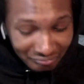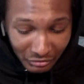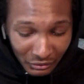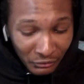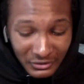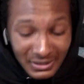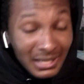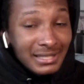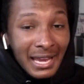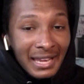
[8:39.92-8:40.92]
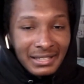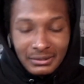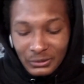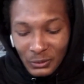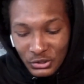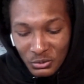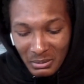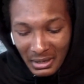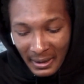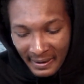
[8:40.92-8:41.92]
You facilitate. What you
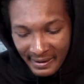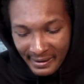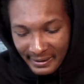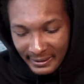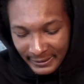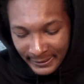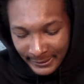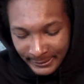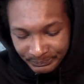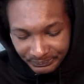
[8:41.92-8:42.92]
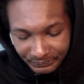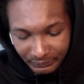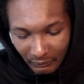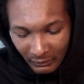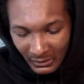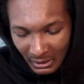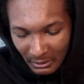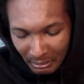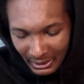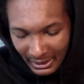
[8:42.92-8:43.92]
mean?
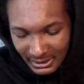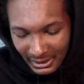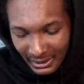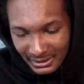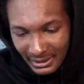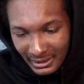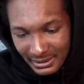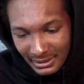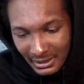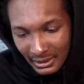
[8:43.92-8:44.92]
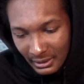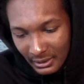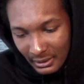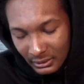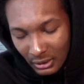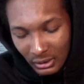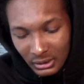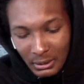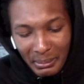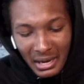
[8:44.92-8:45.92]
But let's see. Go
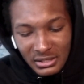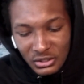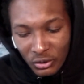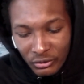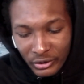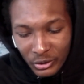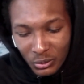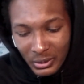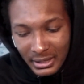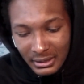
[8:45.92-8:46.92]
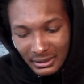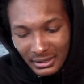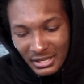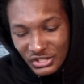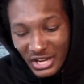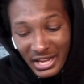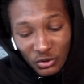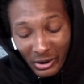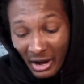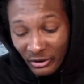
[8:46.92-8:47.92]
look the box score real quick. Jake
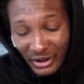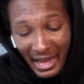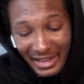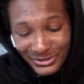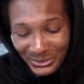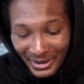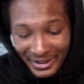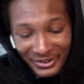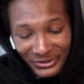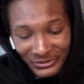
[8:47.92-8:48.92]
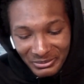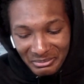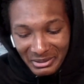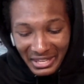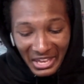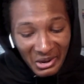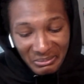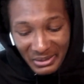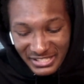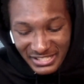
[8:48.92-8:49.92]
Crowder had 12. Mikal
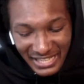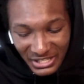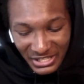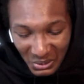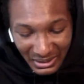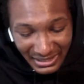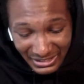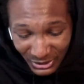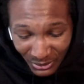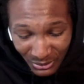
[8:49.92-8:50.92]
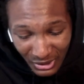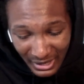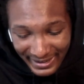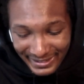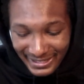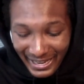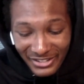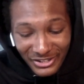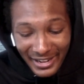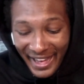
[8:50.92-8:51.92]
Bridges had 22.
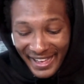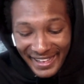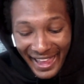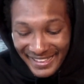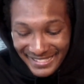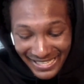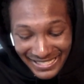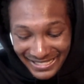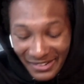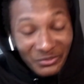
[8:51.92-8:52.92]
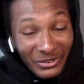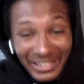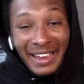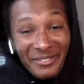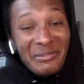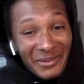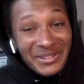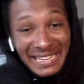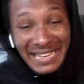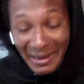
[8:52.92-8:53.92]
DeAndre Ayton had 16. Really, everybody was
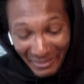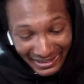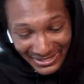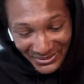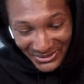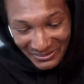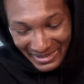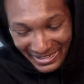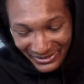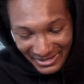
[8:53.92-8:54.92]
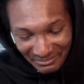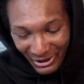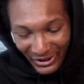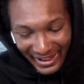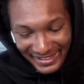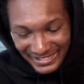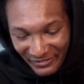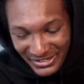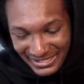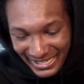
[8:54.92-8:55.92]
getting their buckets. What you mean? Chris Paul had
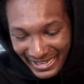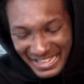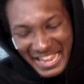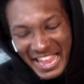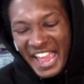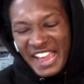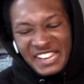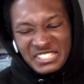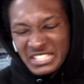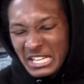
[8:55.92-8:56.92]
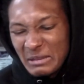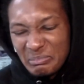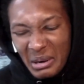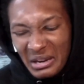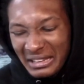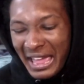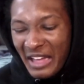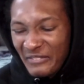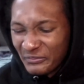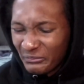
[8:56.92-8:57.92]
17. And D-Book
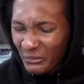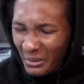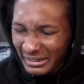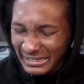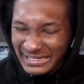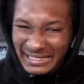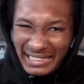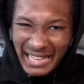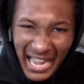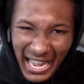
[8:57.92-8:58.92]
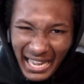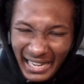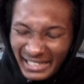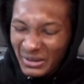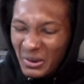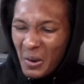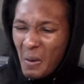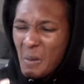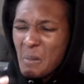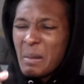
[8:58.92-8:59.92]
had 49.
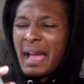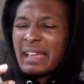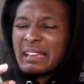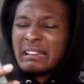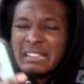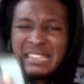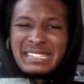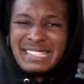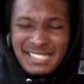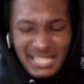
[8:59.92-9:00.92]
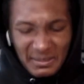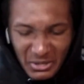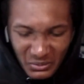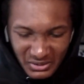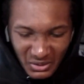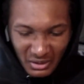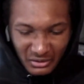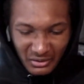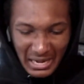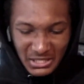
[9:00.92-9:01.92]
Oh, my goodness. D-Book was going
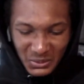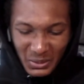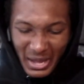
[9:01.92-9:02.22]
crazy.